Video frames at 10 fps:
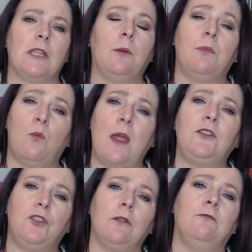But
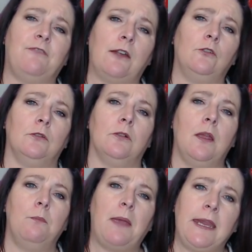when John Farrell
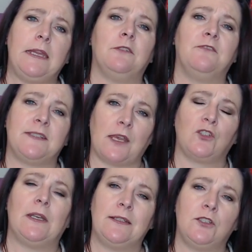paid for
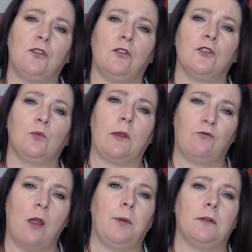sexual intercourse with
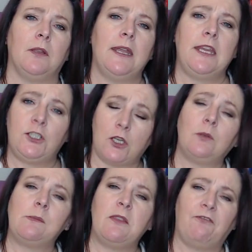Robert, he
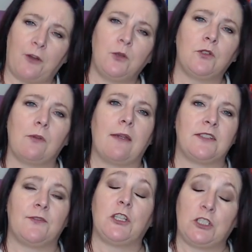showed him the
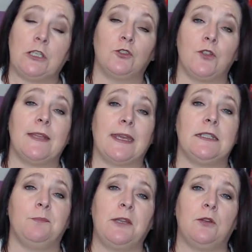photographs of the children that
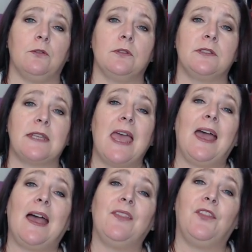he'd abused,
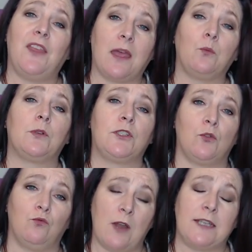and that was
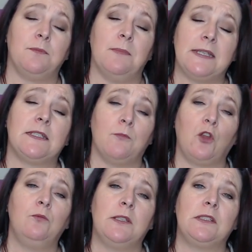the red mist
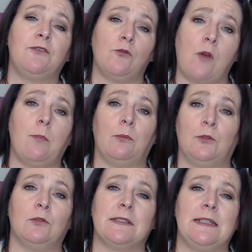moment for Robert
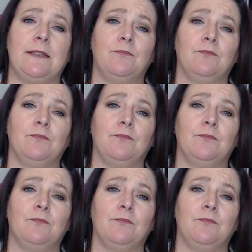Maudsley.